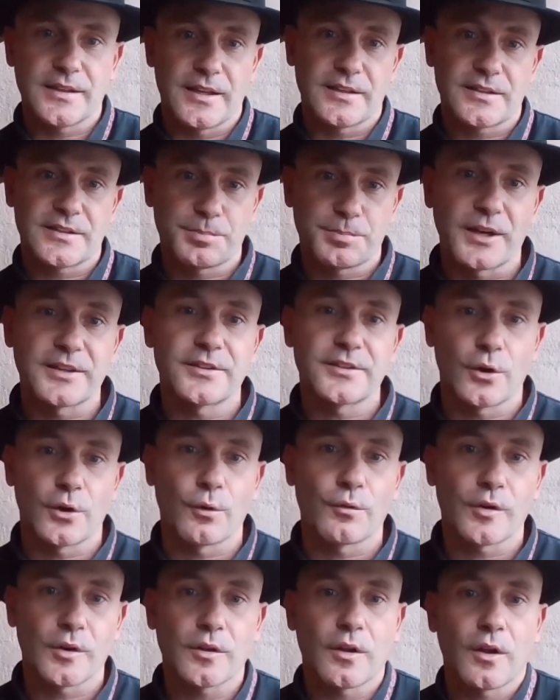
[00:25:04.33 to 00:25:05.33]
it spreads it
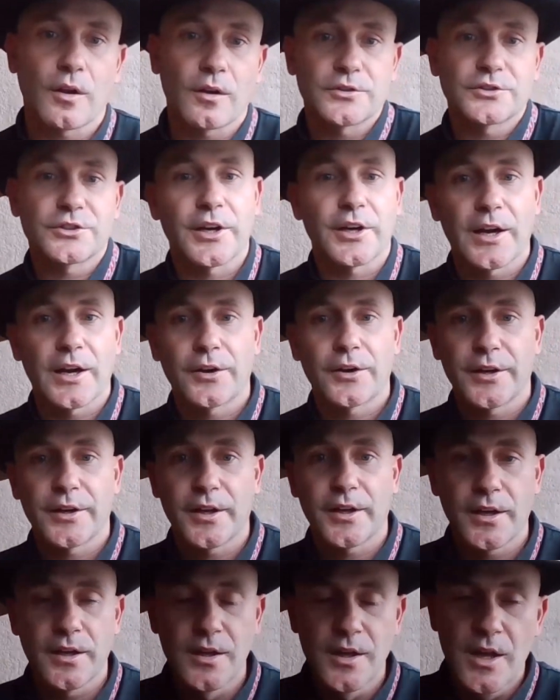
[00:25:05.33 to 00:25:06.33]
over a larger
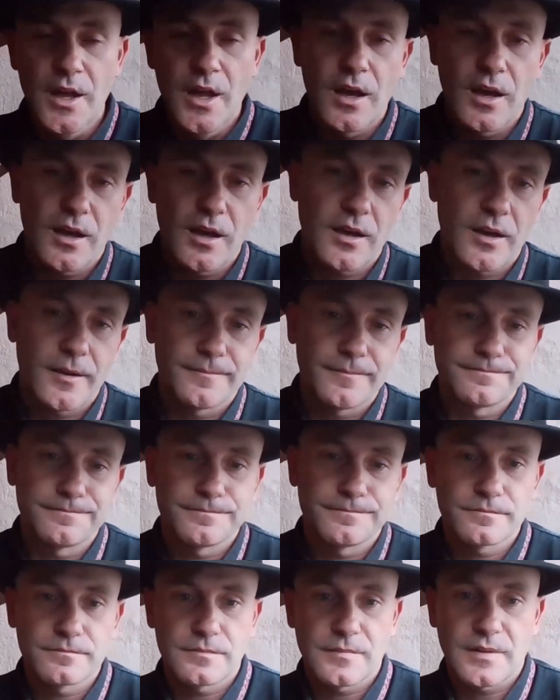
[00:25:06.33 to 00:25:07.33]
area,
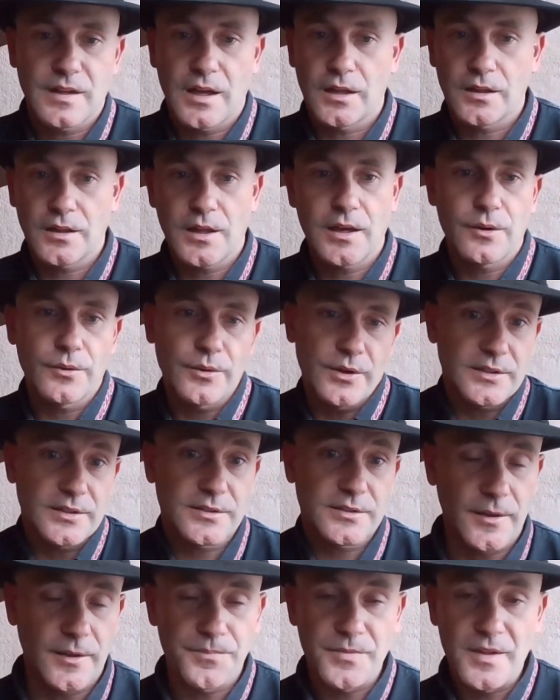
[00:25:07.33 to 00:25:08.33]
allowing us
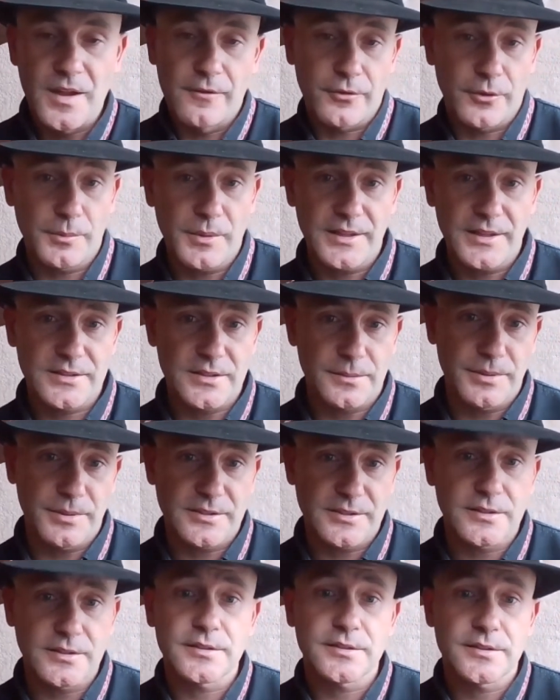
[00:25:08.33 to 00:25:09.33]
to, for me, it's a
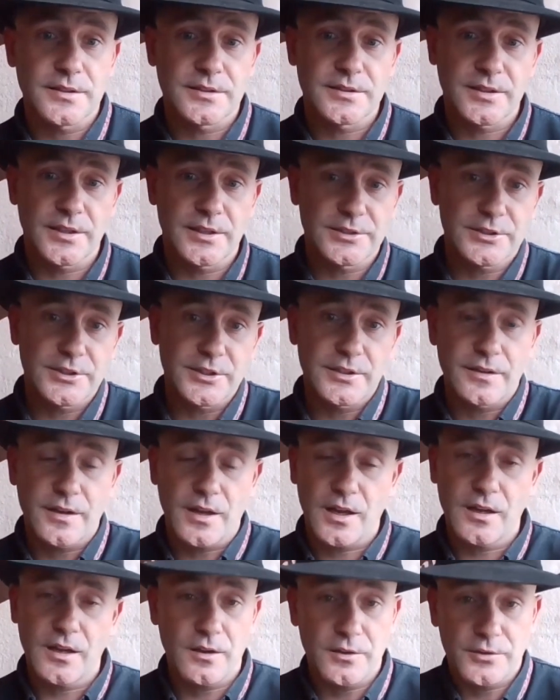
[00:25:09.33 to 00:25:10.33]
business decision.
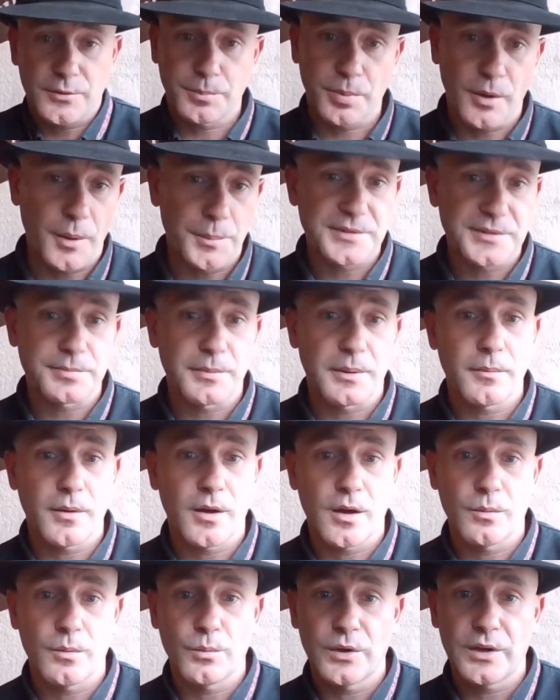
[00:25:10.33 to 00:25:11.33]
I also promised my
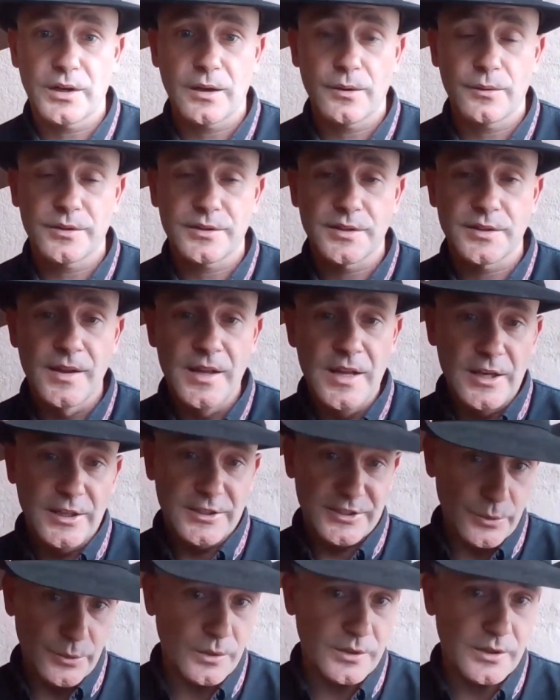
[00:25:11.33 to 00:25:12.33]
mom
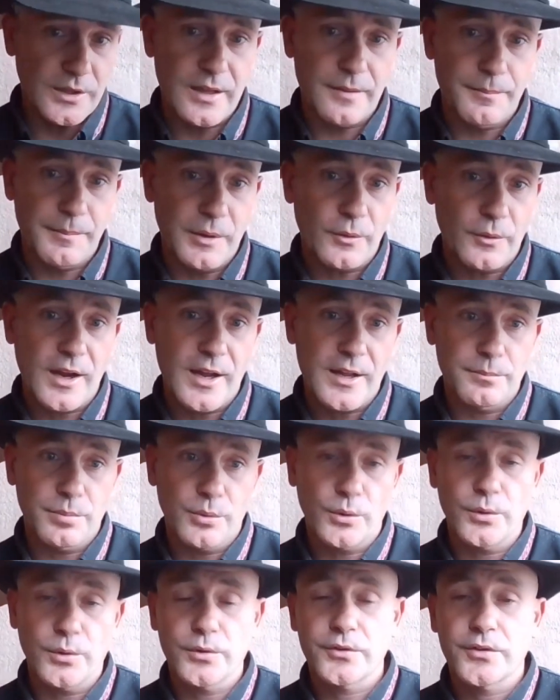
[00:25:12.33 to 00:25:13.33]
she wouldn't let me ride
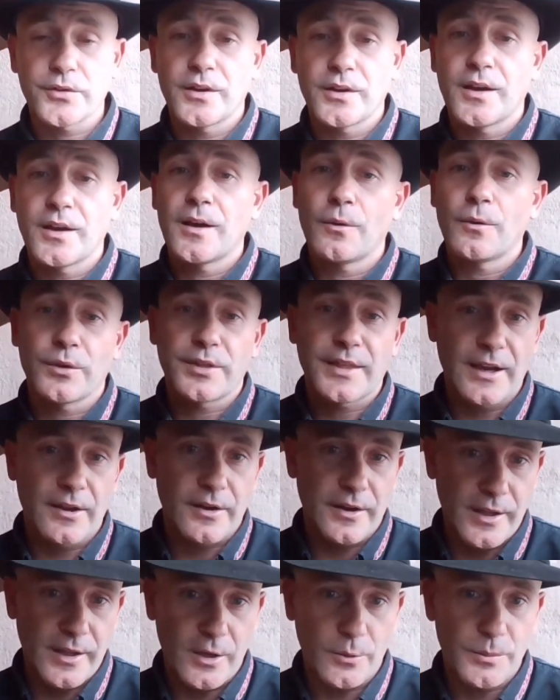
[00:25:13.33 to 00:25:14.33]
bulls without
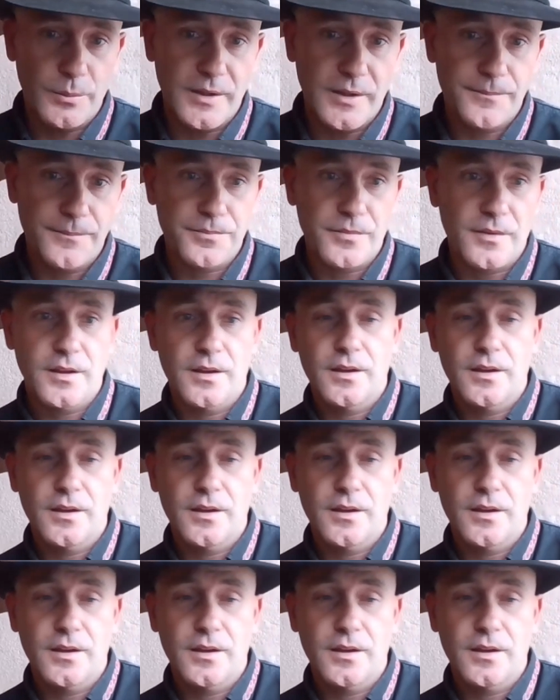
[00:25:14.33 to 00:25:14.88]
a helmet.